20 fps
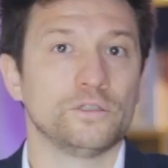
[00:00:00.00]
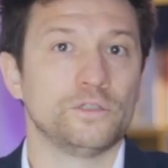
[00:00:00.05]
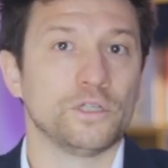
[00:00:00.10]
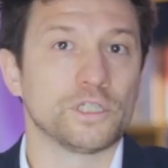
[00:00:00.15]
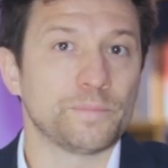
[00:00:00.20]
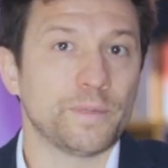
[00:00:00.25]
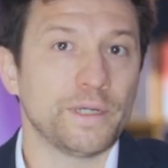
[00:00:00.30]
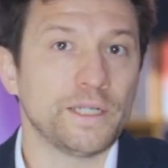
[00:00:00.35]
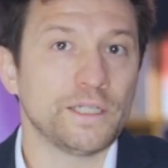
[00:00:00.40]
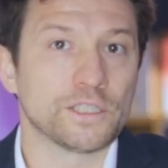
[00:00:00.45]
To
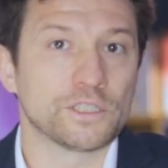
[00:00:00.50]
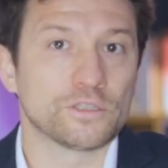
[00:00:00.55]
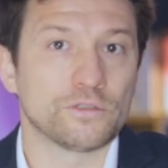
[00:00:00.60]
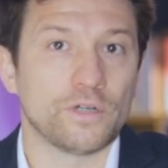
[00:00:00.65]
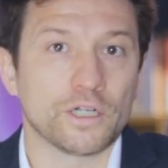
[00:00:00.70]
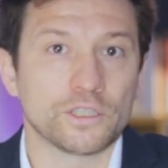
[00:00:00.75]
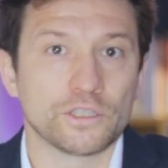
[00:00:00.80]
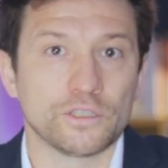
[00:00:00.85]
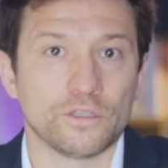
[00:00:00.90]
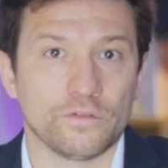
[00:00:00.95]
explain the
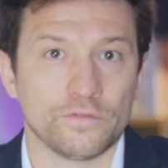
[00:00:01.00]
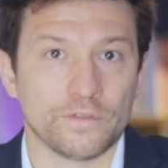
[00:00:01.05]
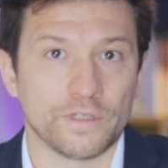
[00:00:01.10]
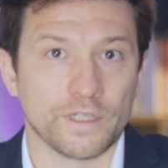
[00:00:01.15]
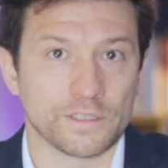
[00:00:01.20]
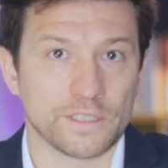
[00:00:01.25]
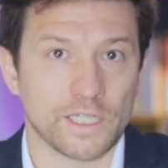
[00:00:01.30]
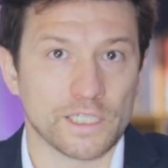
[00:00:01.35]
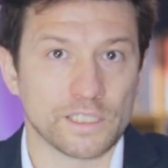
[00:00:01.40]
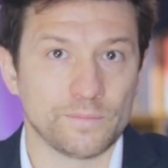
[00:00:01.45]
structure of
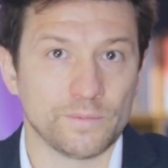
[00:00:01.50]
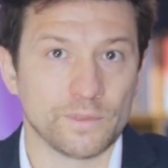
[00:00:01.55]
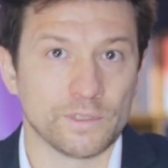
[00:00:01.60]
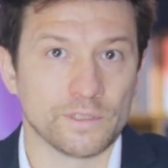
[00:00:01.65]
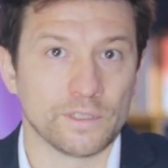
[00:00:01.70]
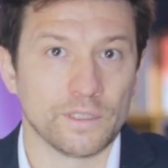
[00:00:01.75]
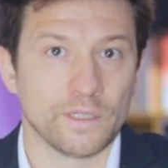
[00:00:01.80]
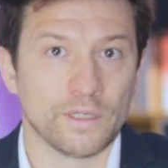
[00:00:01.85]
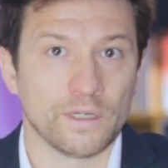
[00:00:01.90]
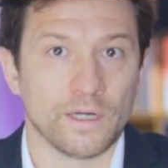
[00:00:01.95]
the
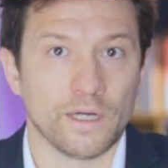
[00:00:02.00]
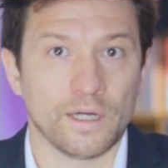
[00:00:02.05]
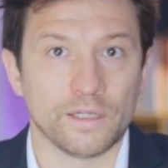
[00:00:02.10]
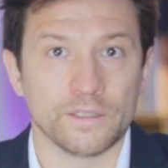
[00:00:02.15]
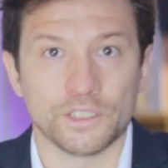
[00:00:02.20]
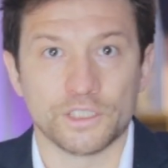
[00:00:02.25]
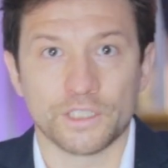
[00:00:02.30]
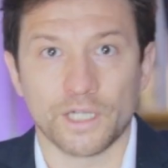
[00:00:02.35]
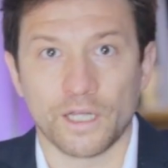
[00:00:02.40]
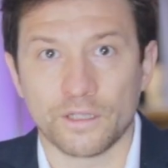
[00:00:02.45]
assessment
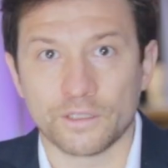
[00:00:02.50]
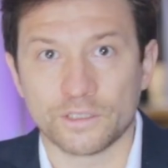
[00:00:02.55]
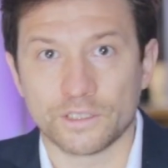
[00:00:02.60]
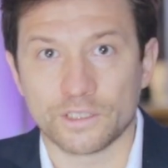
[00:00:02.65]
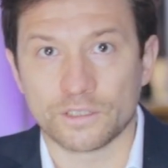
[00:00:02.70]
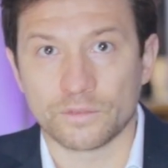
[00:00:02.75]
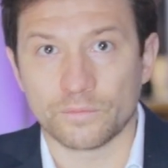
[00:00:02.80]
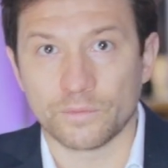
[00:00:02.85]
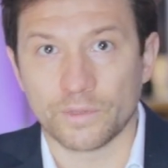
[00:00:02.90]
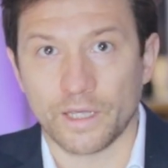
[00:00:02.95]
and the
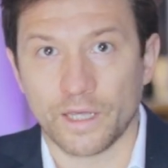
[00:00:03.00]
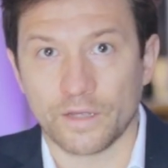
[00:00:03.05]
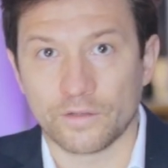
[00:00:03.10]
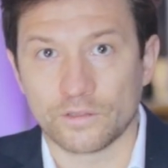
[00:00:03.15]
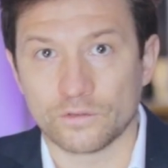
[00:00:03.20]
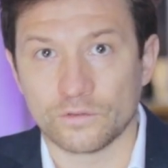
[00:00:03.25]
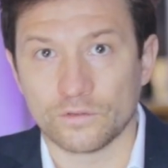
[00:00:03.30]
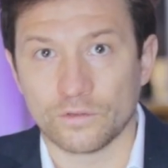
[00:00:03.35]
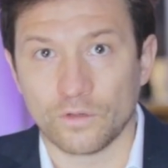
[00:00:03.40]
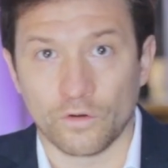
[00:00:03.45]
challenges we
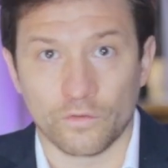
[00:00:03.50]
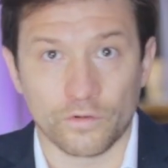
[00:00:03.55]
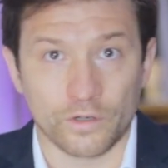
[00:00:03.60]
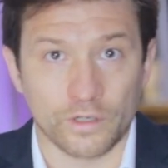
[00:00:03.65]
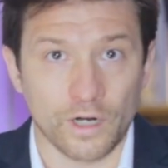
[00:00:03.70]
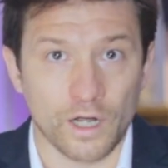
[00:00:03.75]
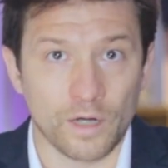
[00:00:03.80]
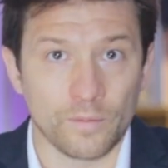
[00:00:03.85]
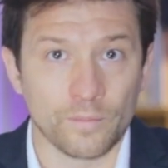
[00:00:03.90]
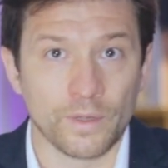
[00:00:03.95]
had to
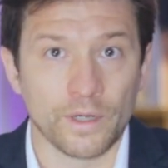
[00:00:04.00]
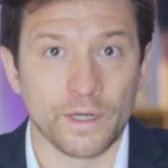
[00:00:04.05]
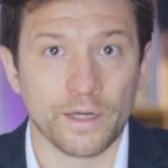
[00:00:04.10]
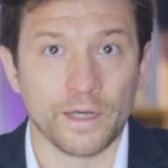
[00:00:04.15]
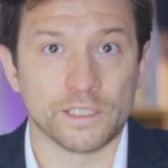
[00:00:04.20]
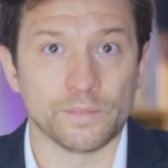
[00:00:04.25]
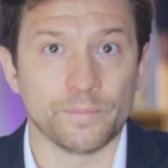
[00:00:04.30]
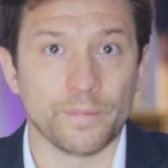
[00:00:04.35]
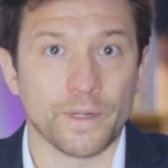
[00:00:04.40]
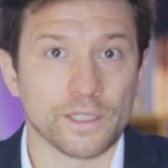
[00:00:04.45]
overcome,
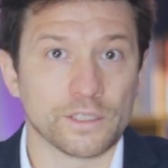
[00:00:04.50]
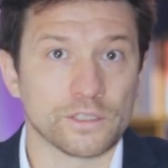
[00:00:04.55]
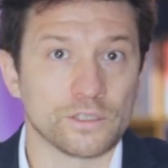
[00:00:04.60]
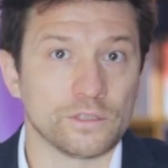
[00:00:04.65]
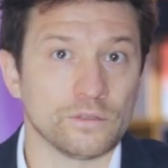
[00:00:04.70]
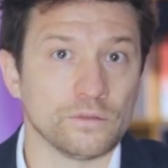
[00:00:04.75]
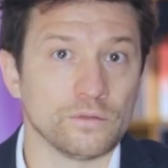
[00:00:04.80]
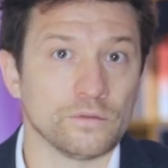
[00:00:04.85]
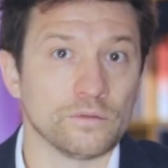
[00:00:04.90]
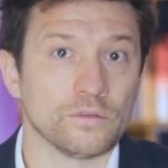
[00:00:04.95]
it's
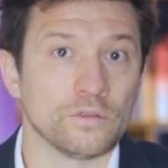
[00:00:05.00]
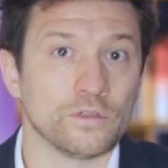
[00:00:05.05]
best to